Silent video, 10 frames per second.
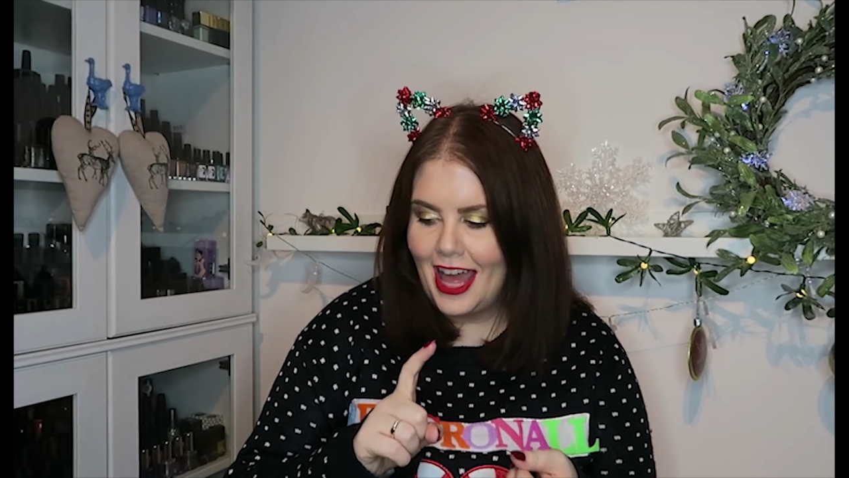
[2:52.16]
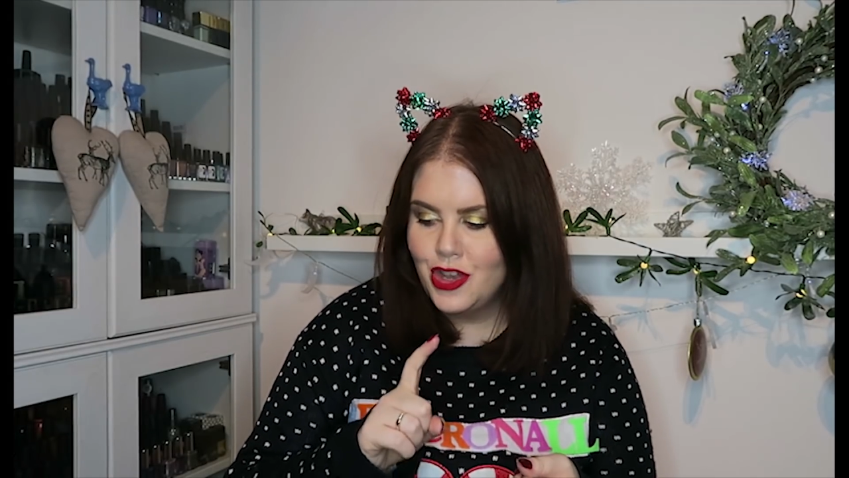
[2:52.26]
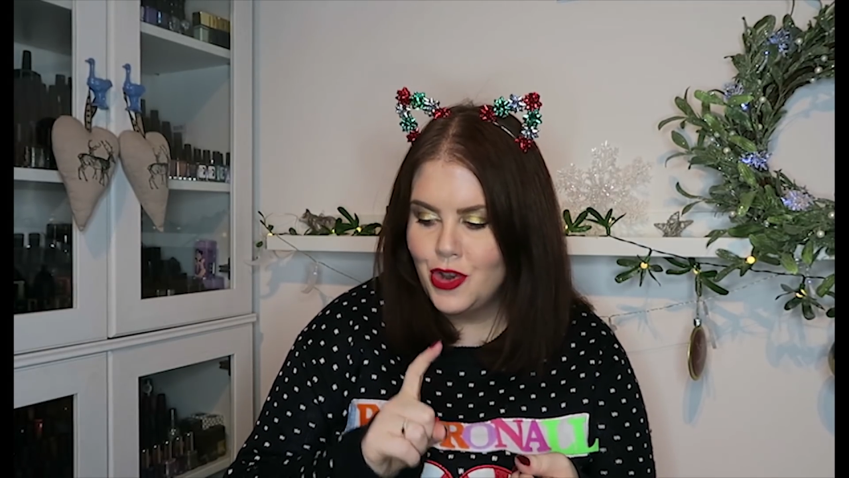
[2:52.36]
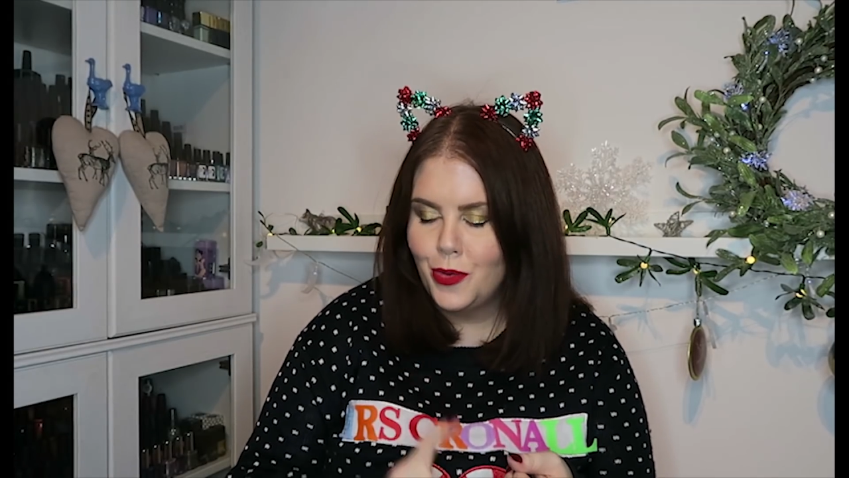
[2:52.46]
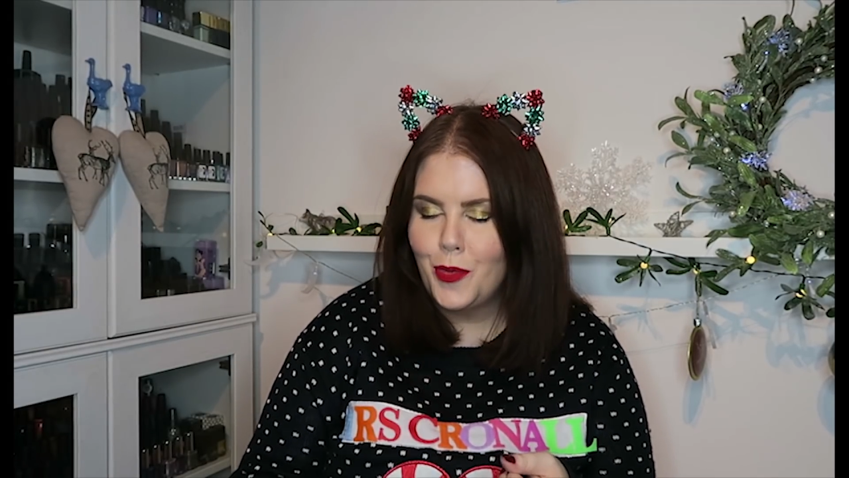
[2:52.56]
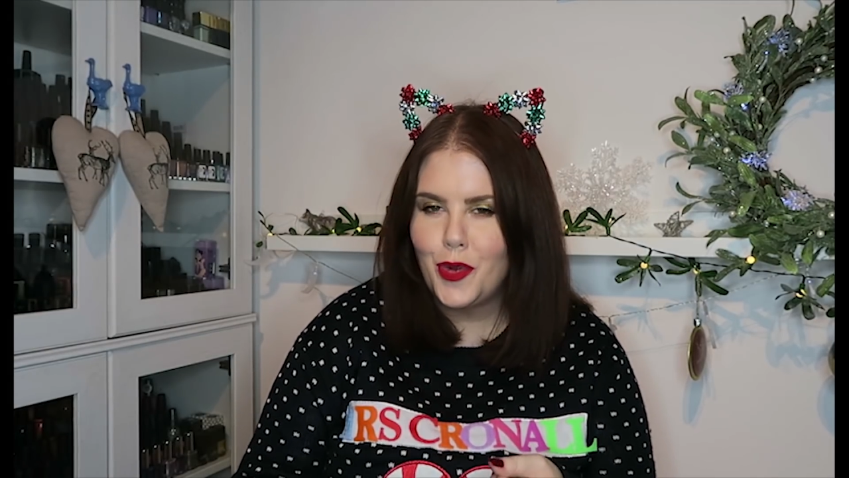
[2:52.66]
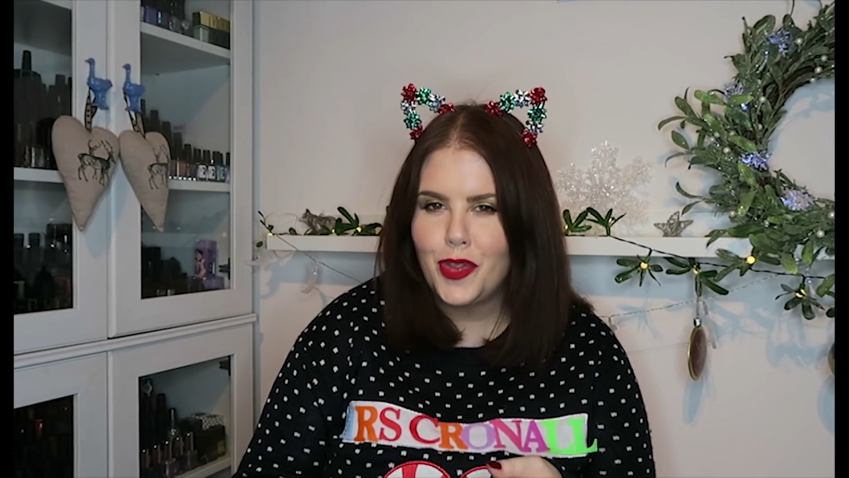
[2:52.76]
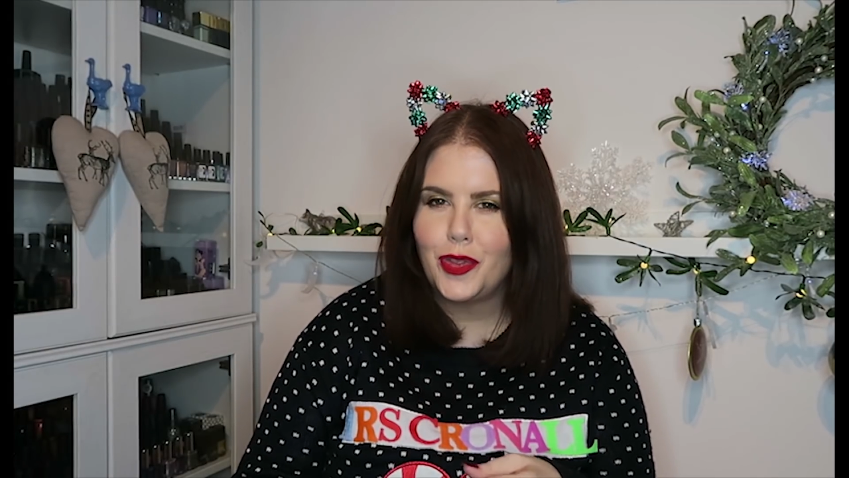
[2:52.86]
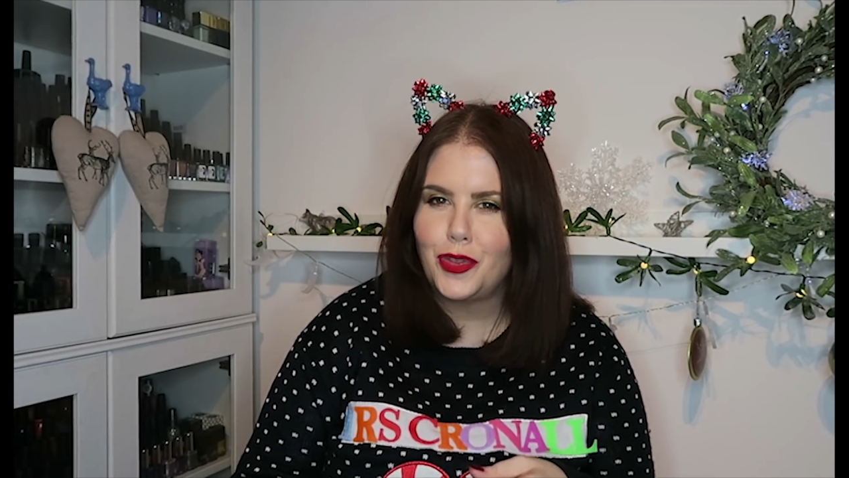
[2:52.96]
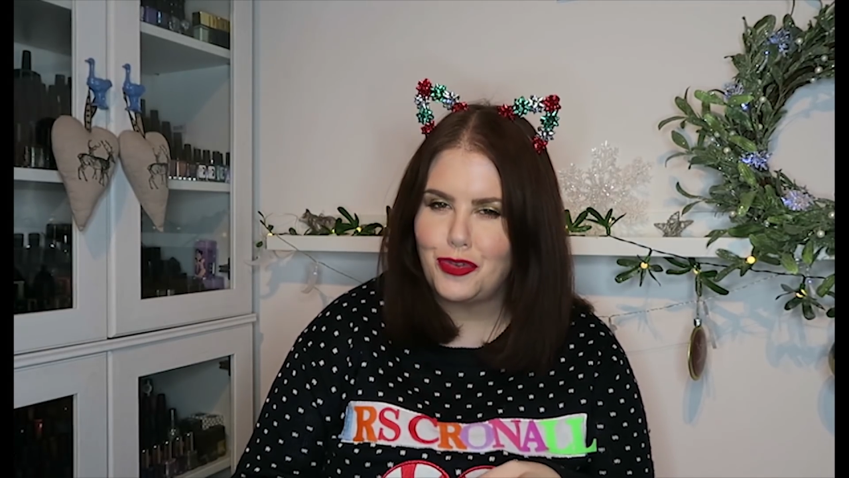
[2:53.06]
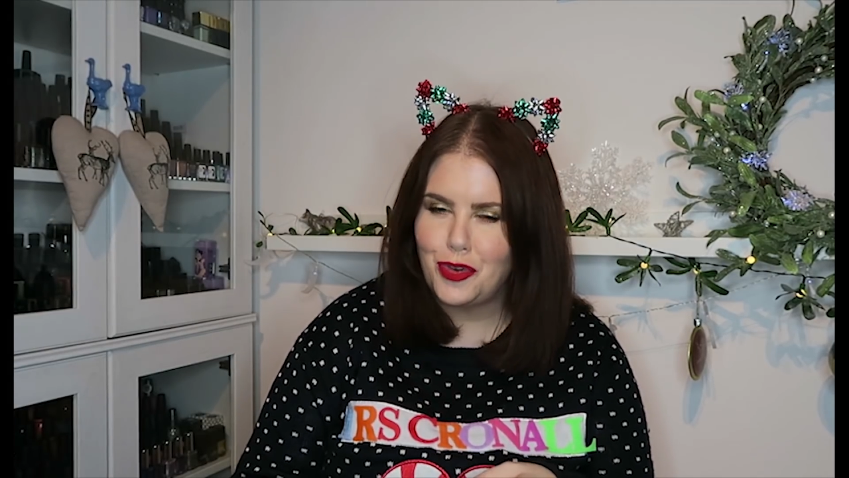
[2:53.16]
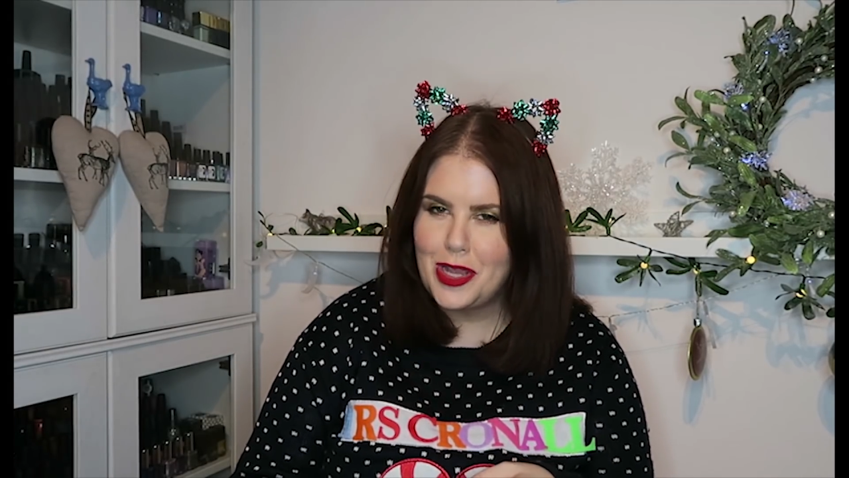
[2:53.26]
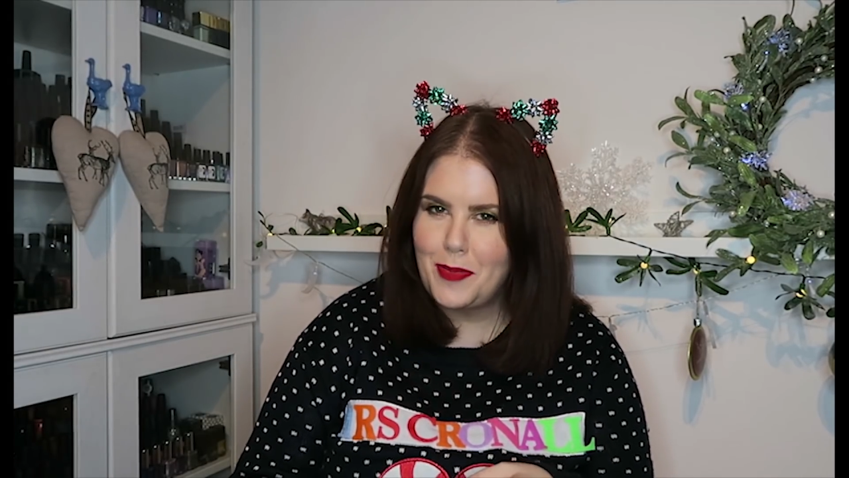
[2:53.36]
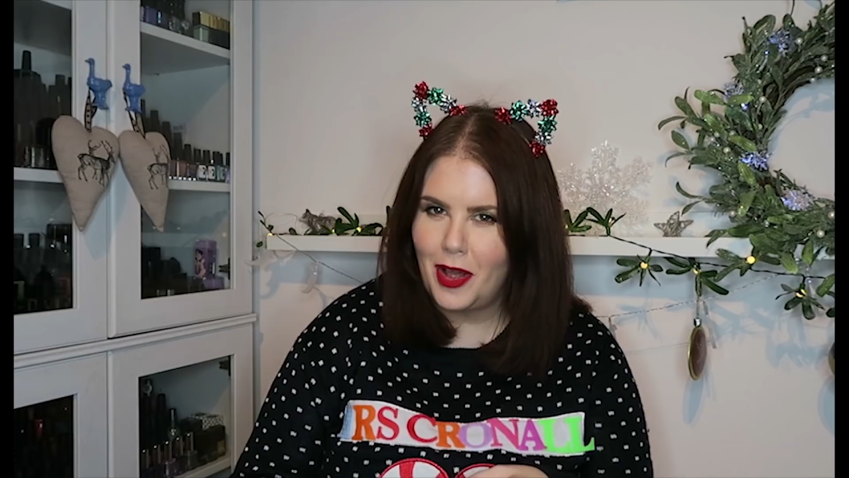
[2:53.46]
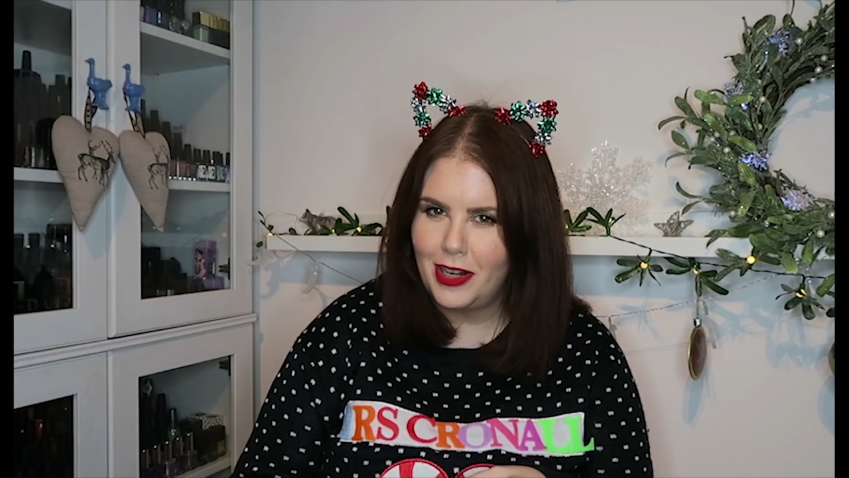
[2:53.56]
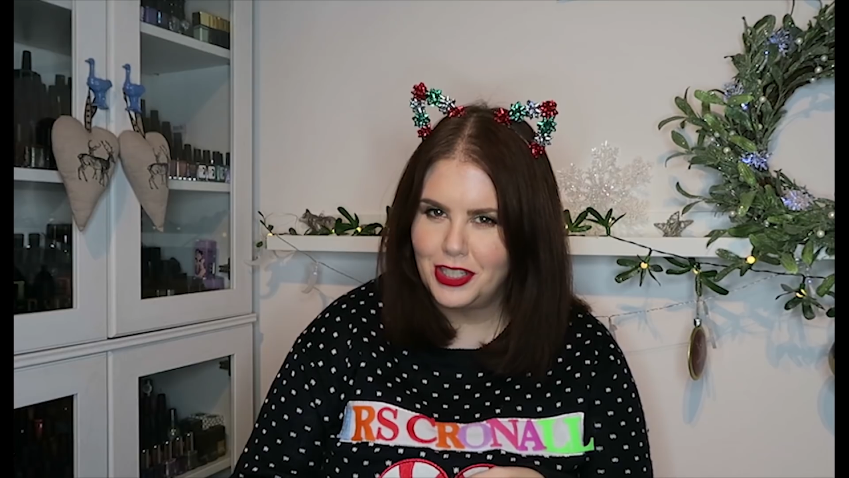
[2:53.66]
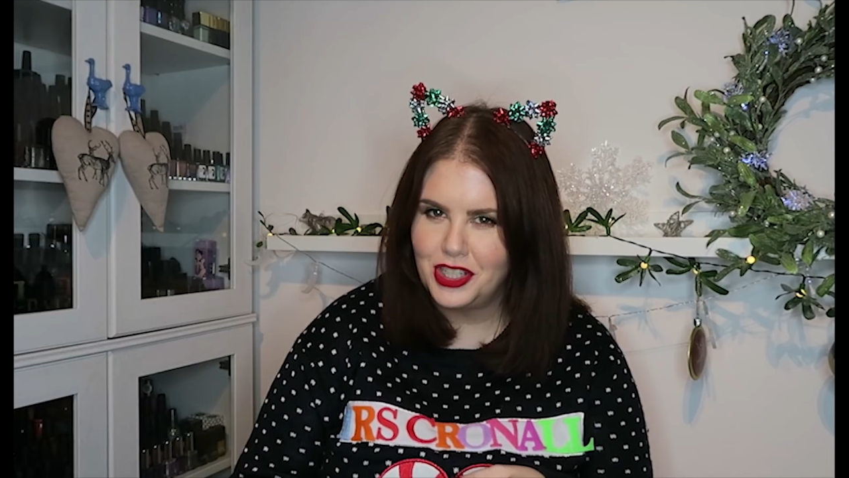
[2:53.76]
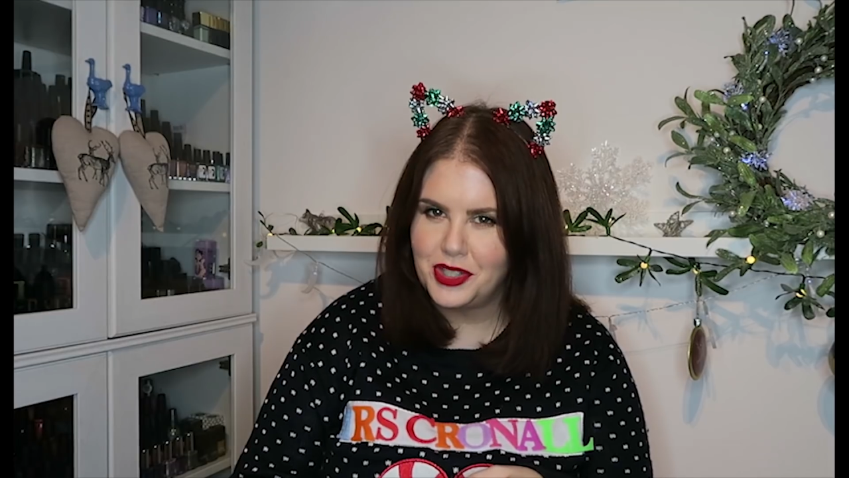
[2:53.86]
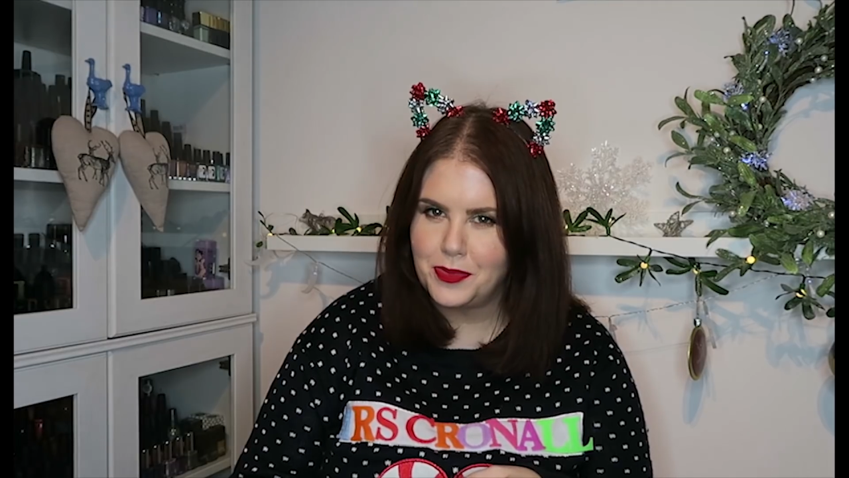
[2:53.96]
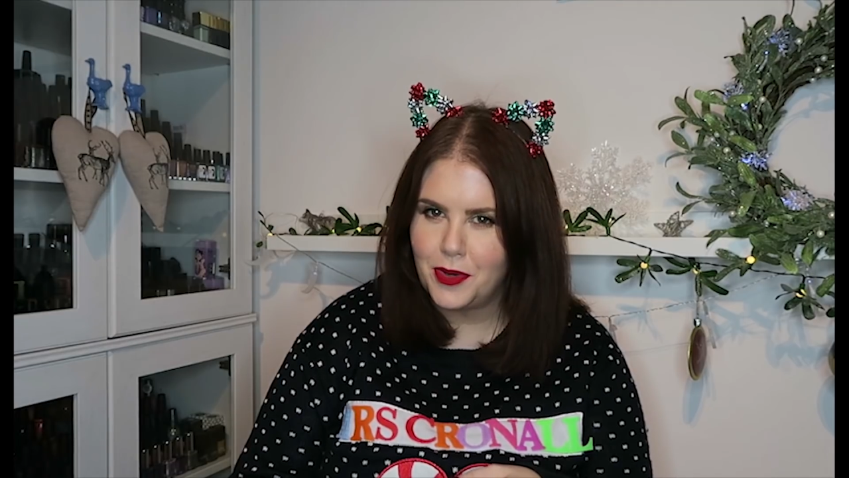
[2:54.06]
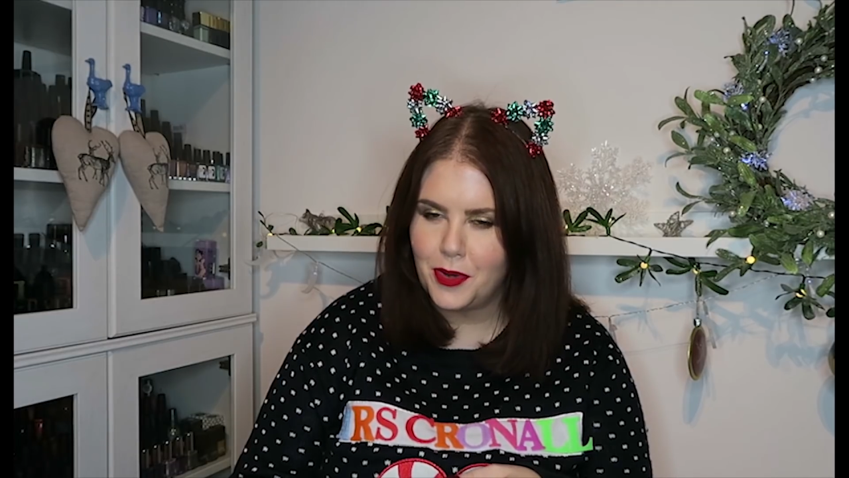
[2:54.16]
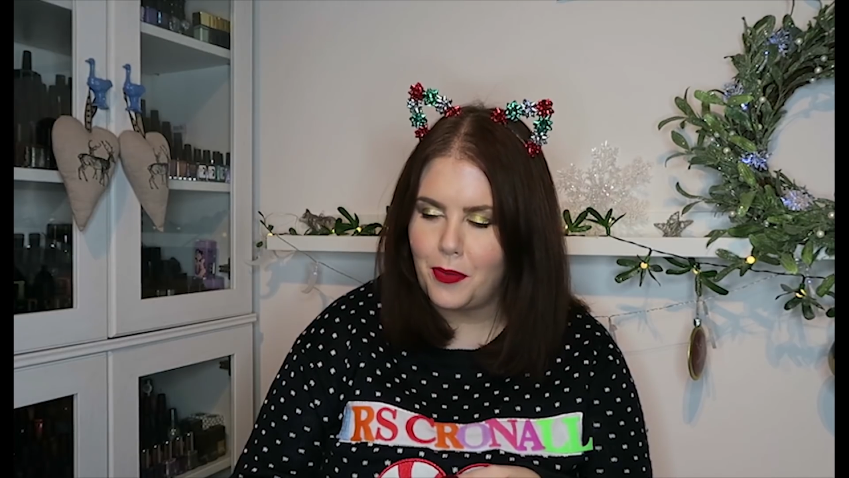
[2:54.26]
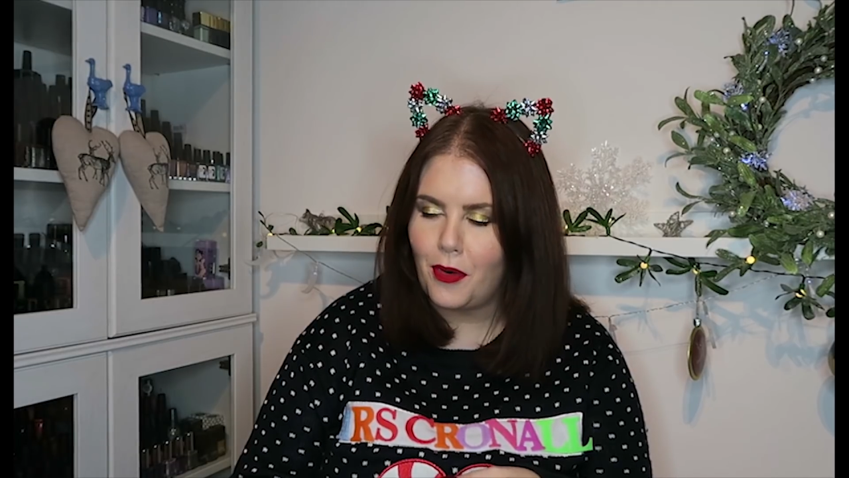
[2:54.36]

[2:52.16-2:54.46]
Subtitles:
no more than 3 polishes per